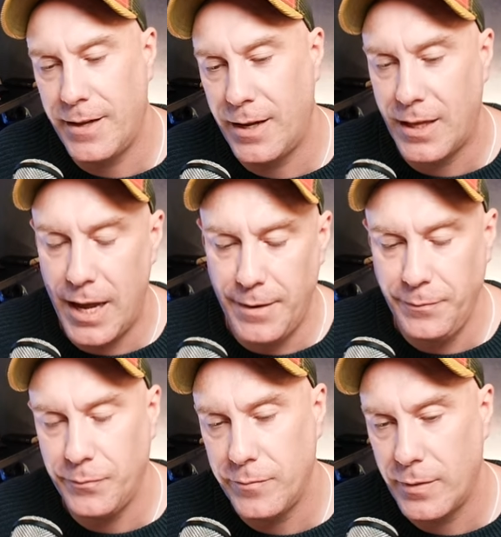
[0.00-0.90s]

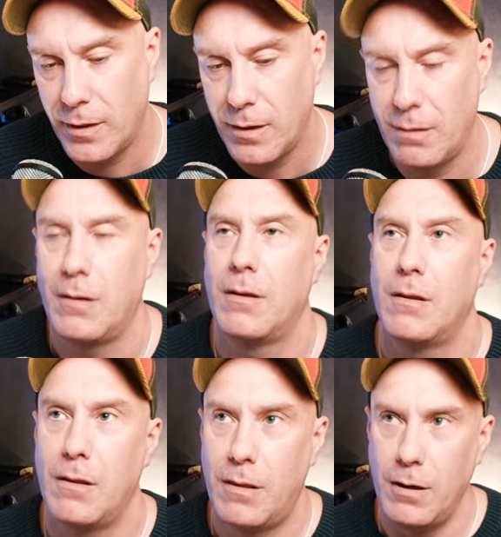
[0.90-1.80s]
Again,
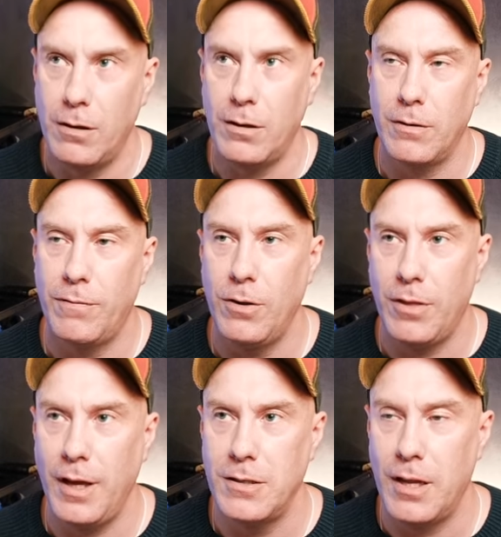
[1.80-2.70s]
there are a few
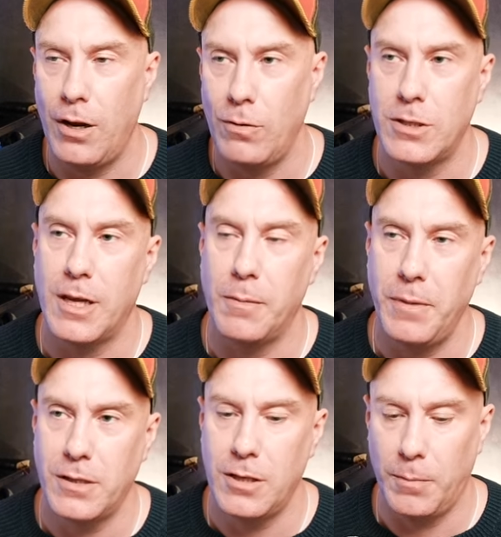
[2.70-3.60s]
things that I always get
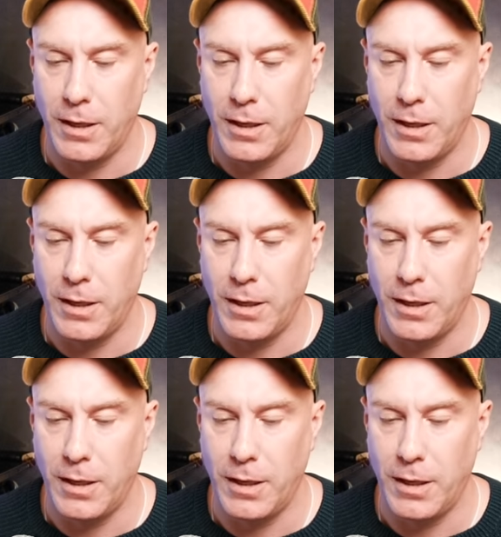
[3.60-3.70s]
mixed up,